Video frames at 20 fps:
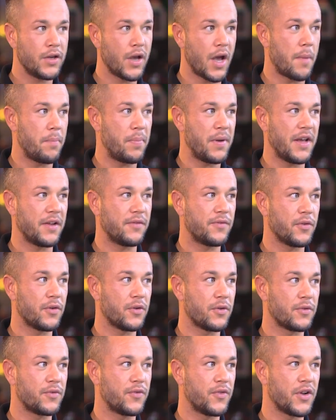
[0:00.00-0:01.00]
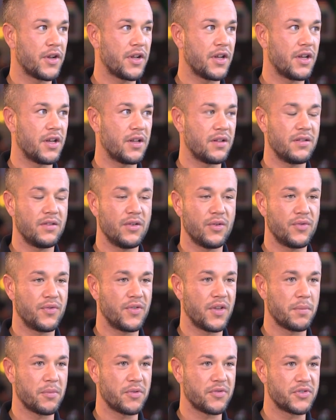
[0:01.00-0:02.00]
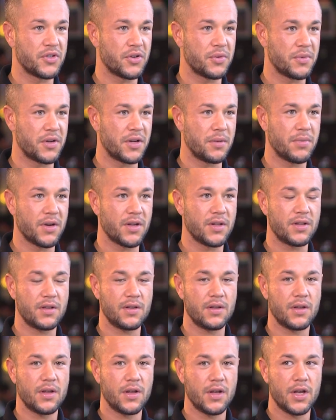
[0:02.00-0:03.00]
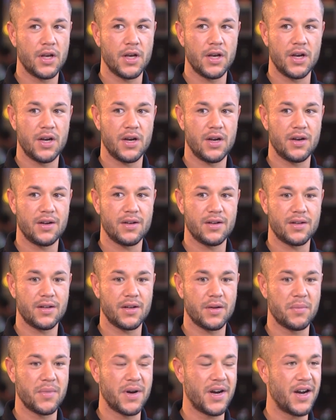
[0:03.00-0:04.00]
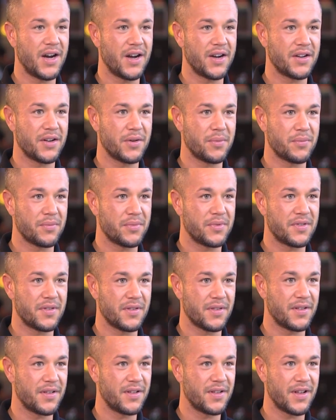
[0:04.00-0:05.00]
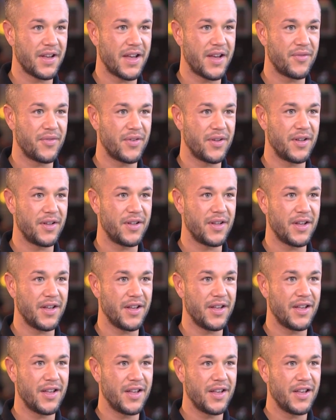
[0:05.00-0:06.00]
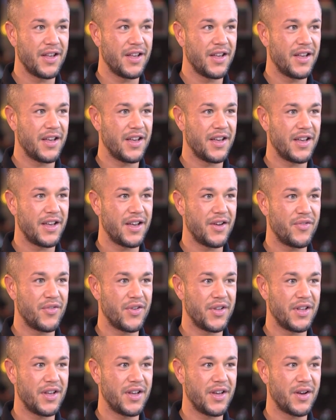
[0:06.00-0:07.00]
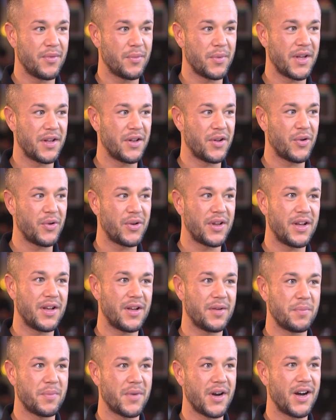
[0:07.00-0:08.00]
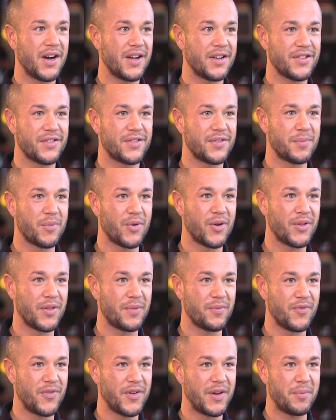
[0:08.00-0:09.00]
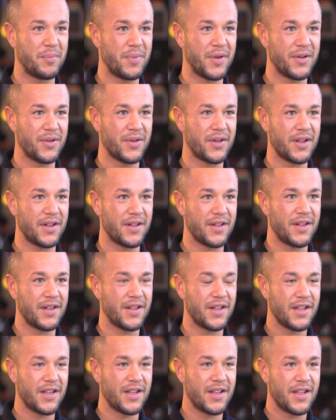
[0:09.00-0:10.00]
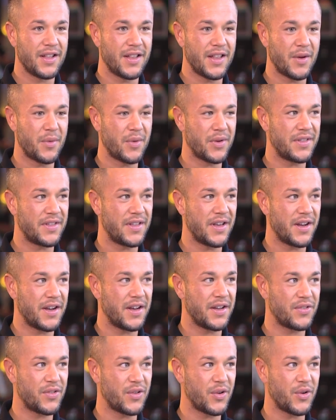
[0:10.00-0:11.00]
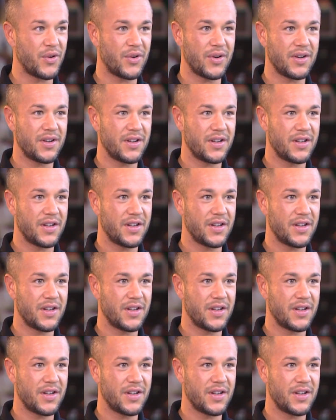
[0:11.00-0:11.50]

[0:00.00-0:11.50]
Yeah, I played for, for the youth team of Germany, but uh, my heart, um, every uh, every year I'm getting older, my heart is more Filipino than, than I was younger, so